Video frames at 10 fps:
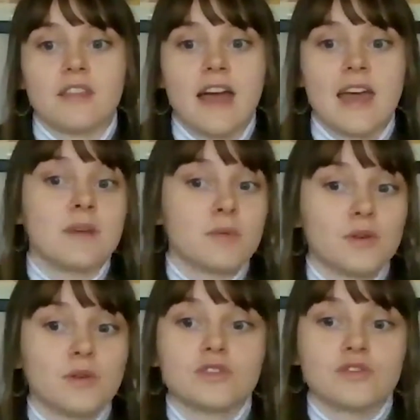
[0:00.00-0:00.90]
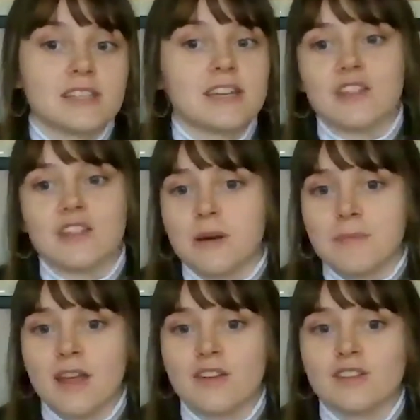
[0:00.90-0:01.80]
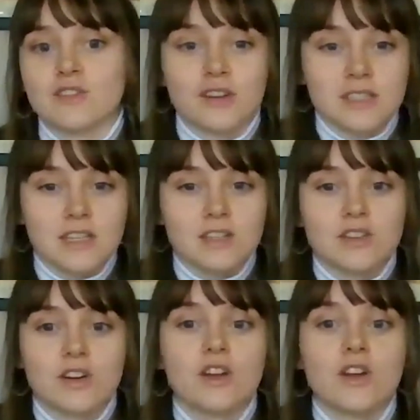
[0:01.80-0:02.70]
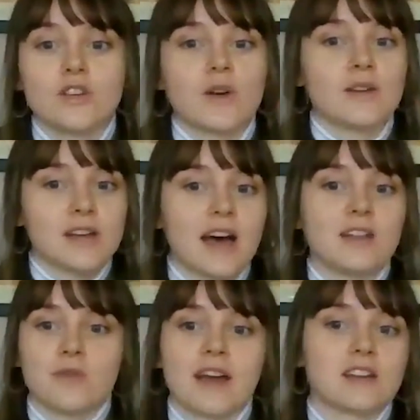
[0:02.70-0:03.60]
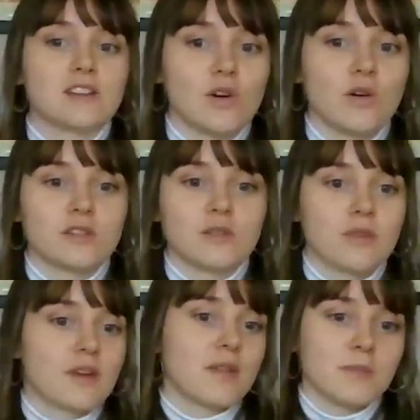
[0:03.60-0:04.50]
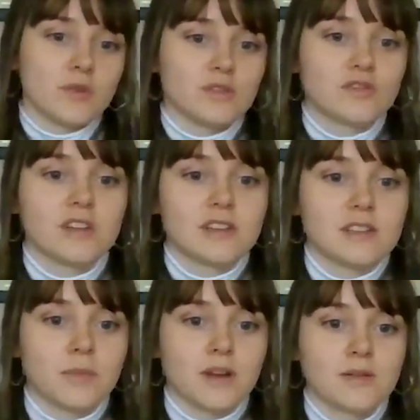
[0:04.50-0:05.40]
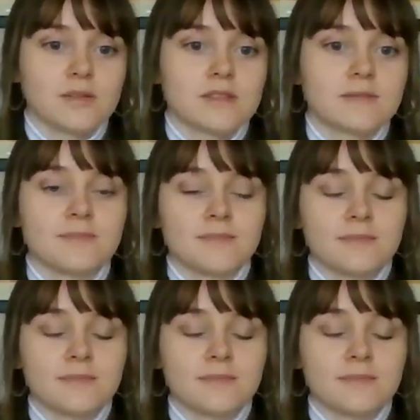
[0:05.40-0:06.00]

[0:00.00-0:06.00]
they would go straight to either my parents or a teacher. So how do I know that I can talk to them without them going straight to someone else?